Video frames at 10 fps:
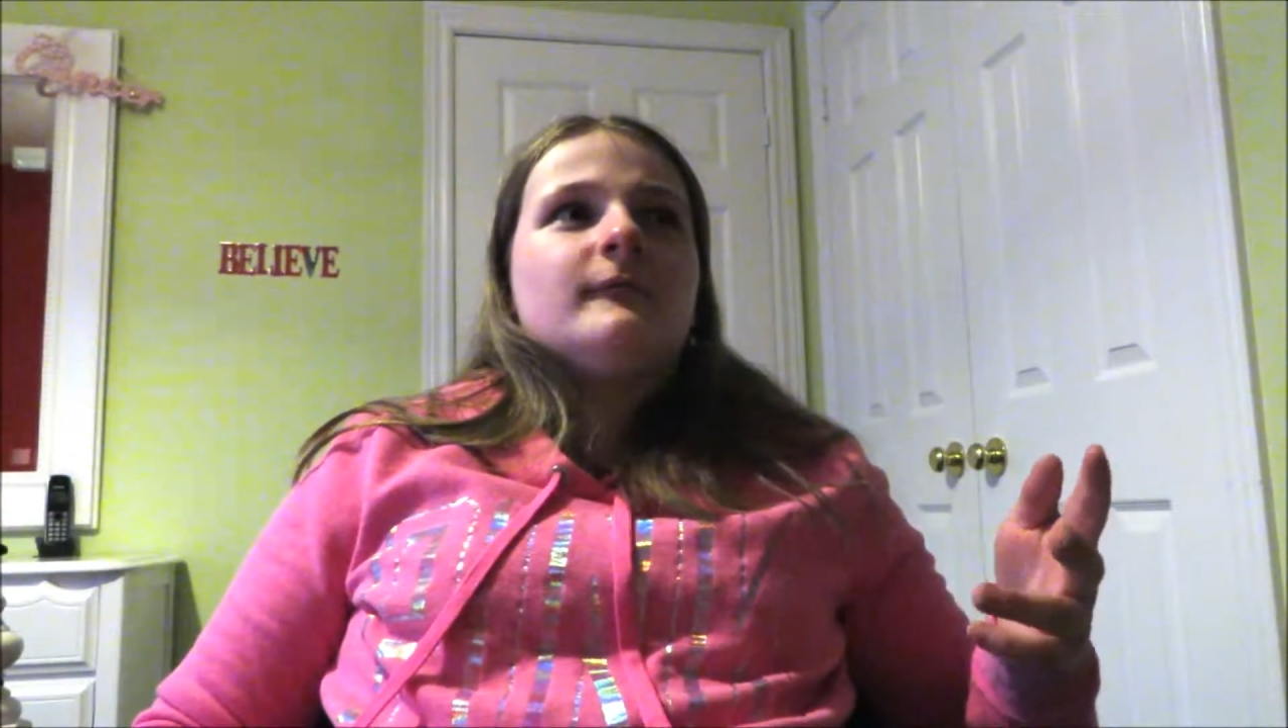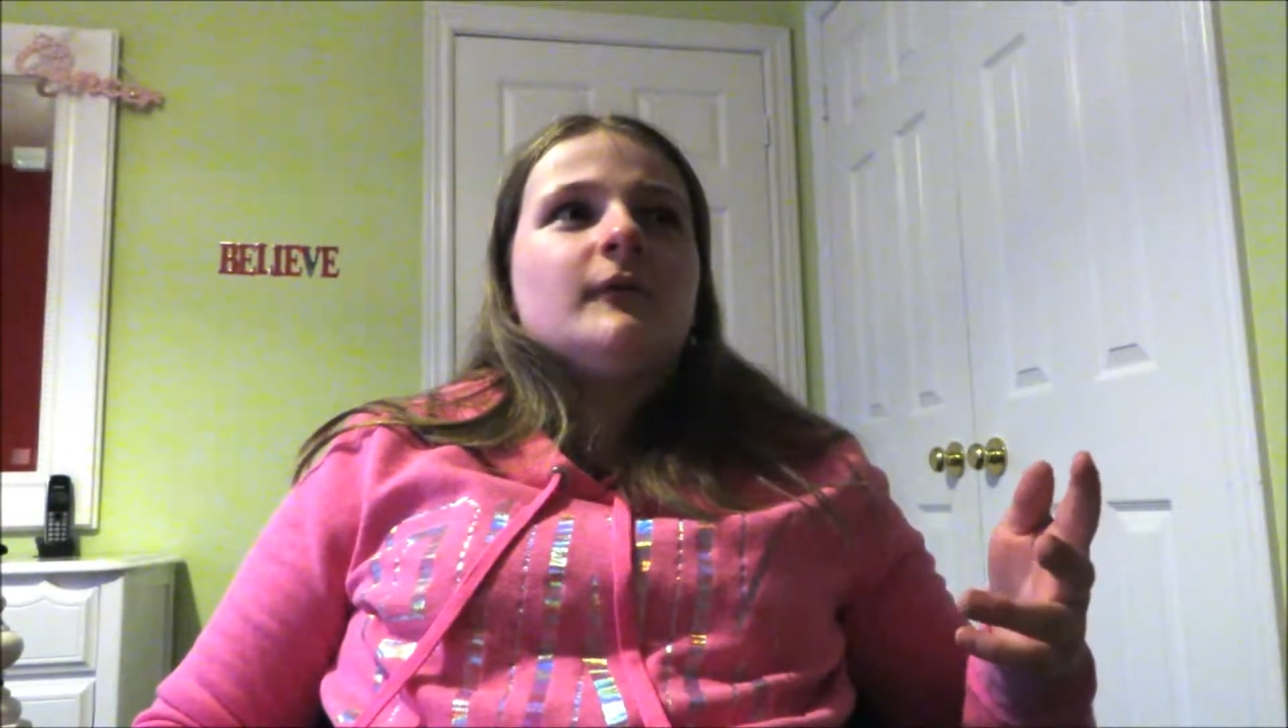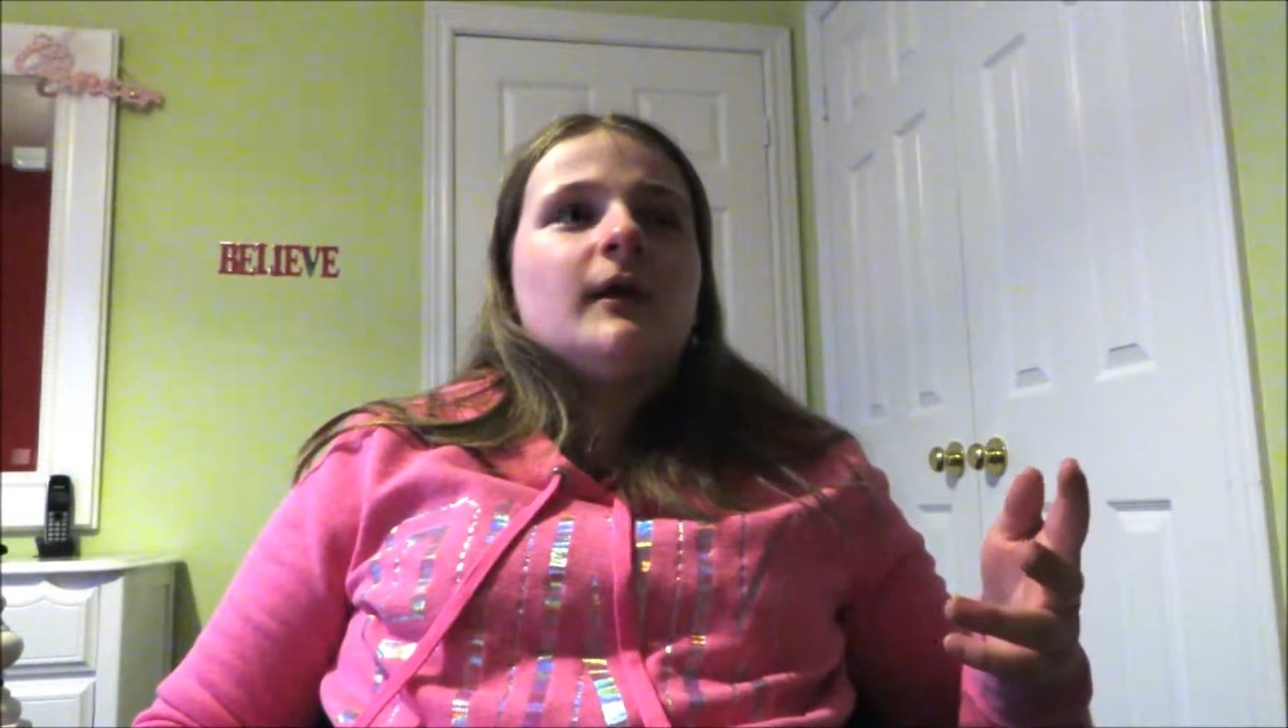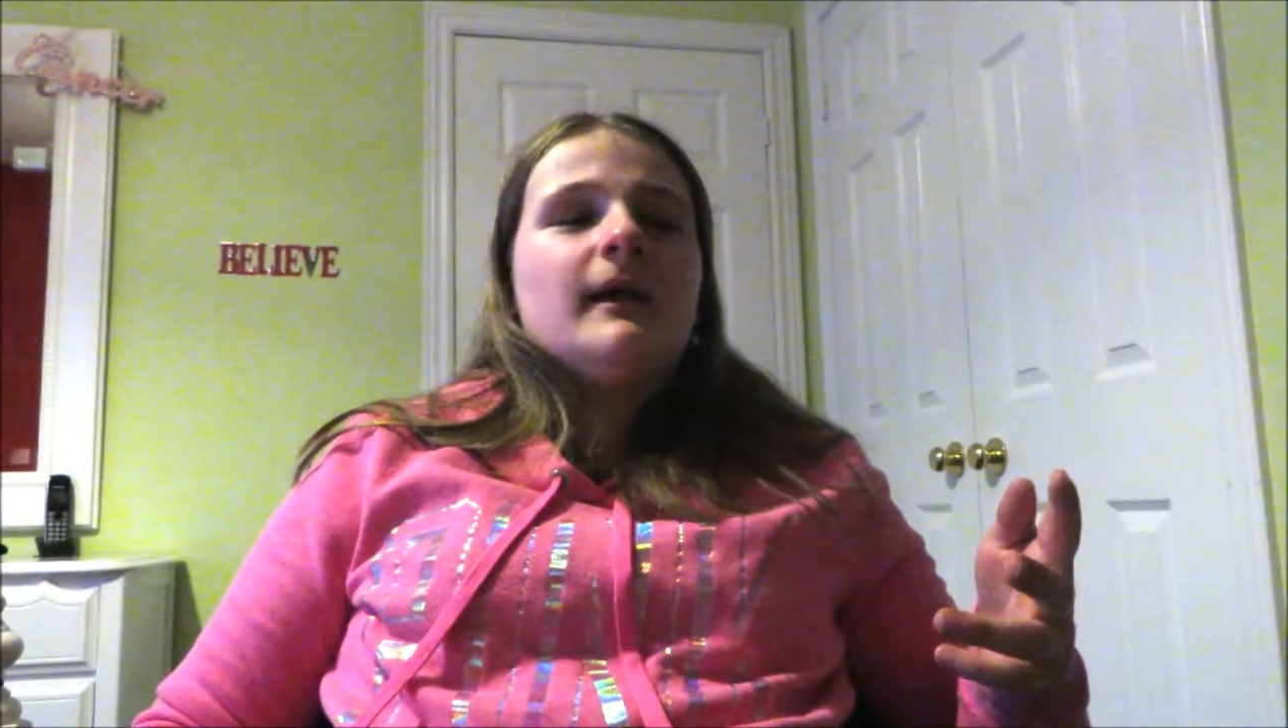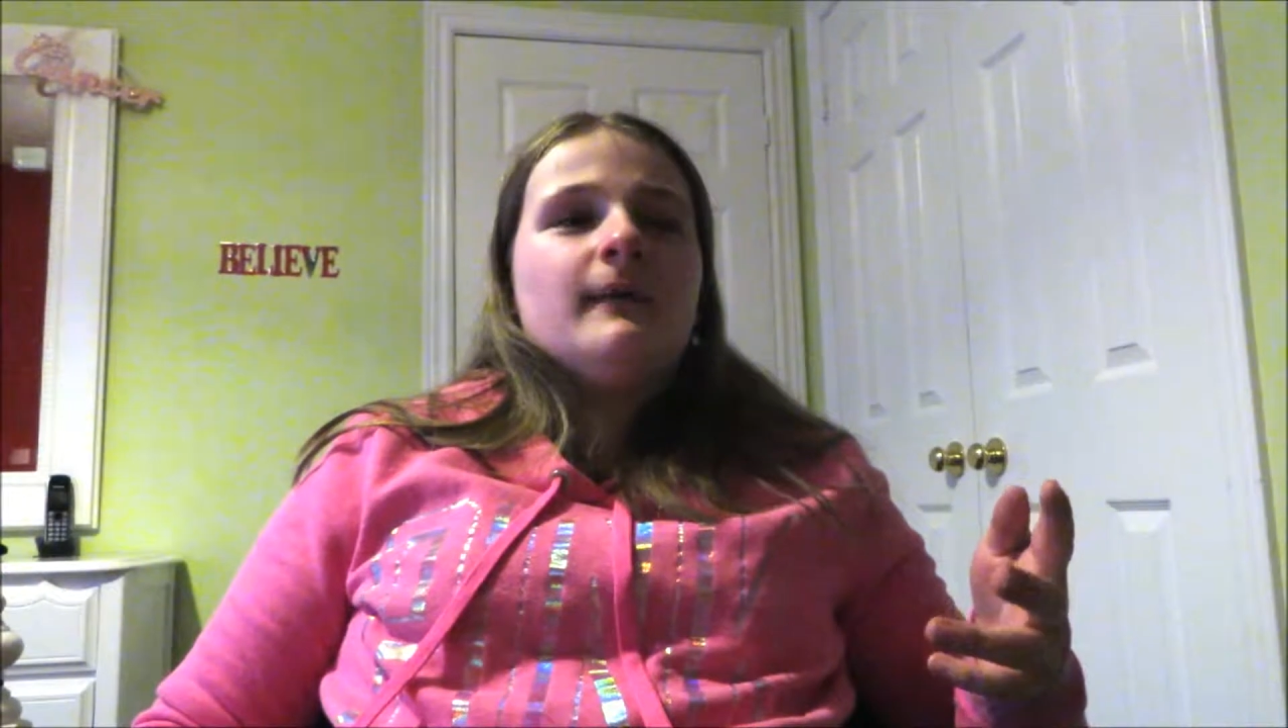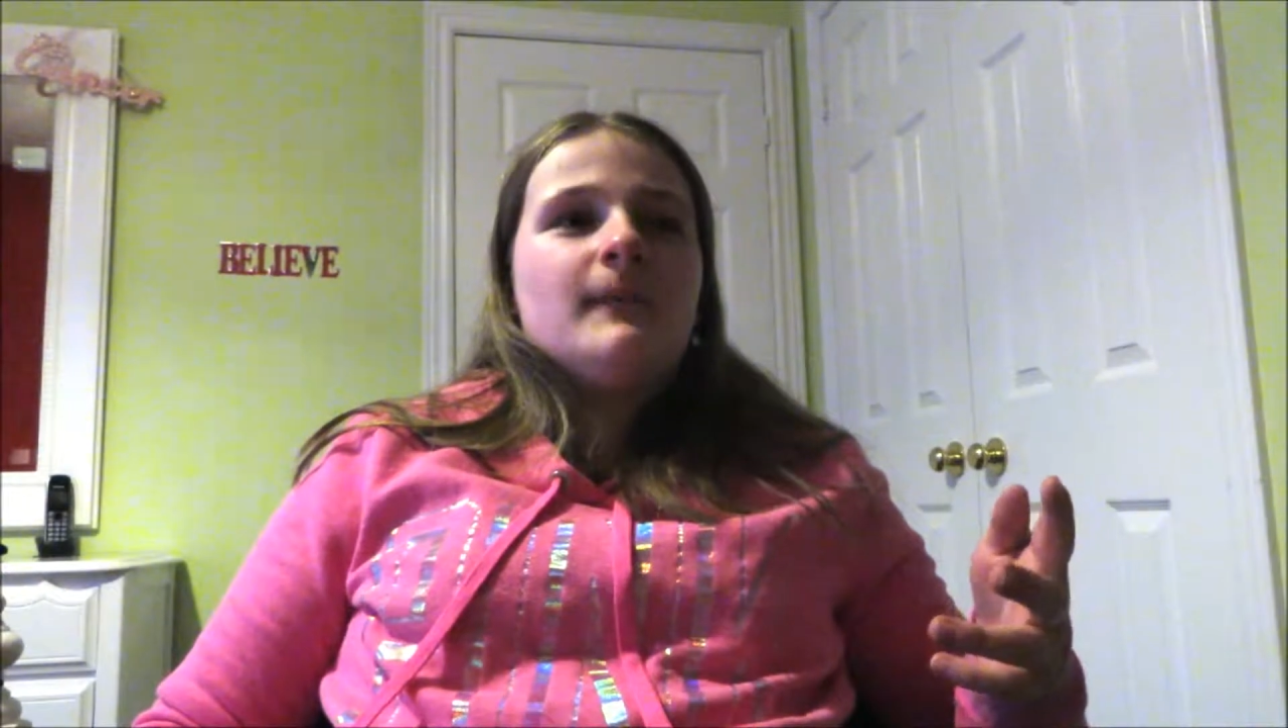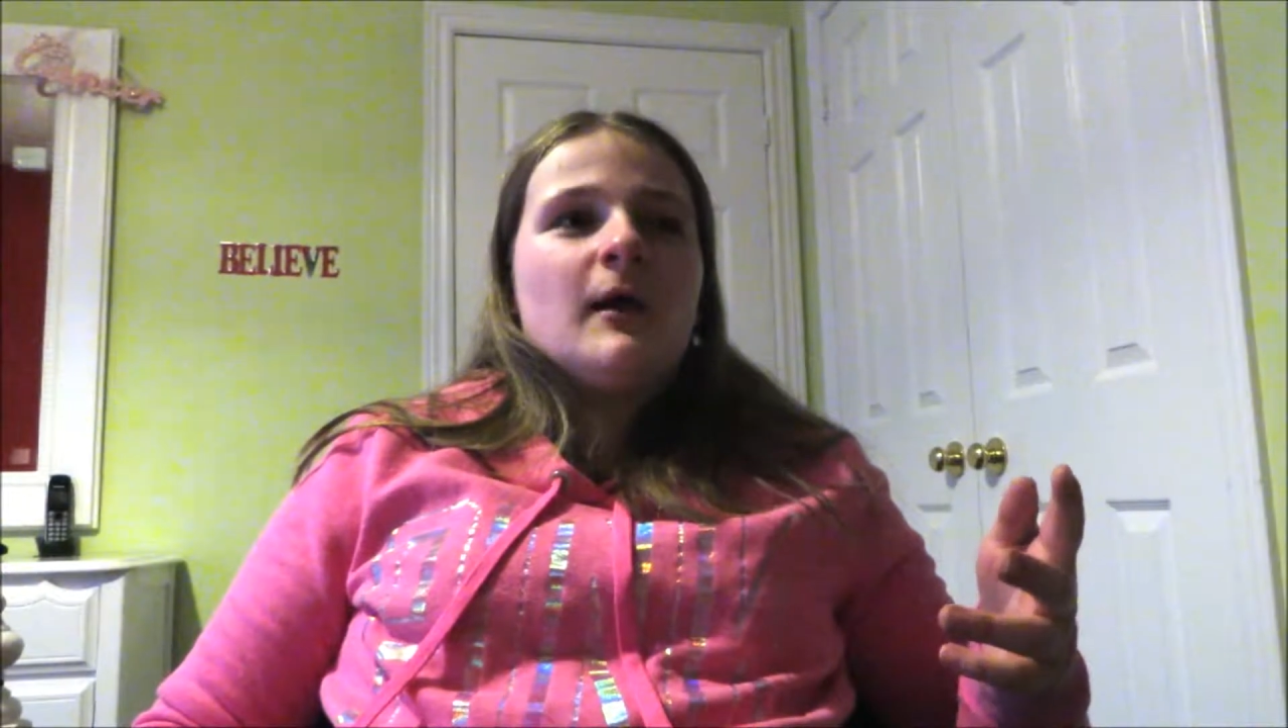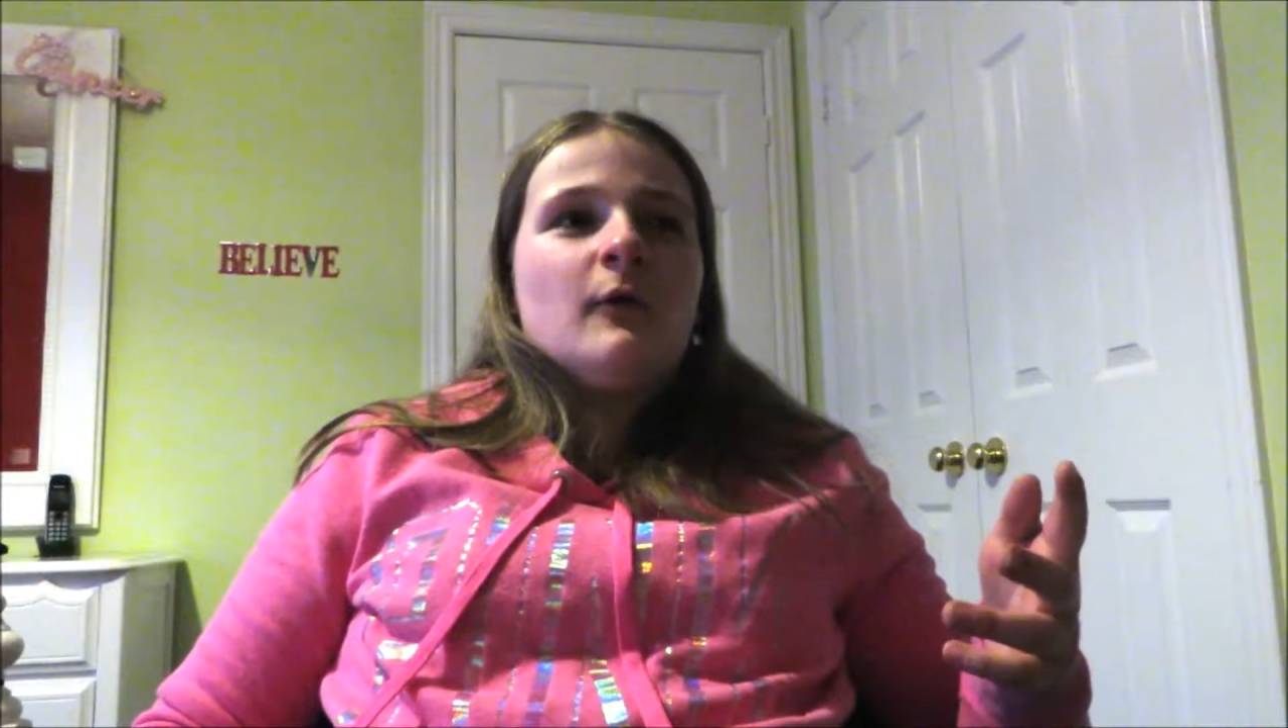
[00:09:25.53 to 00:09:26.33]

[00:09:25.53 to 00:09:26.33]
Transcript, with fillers: for him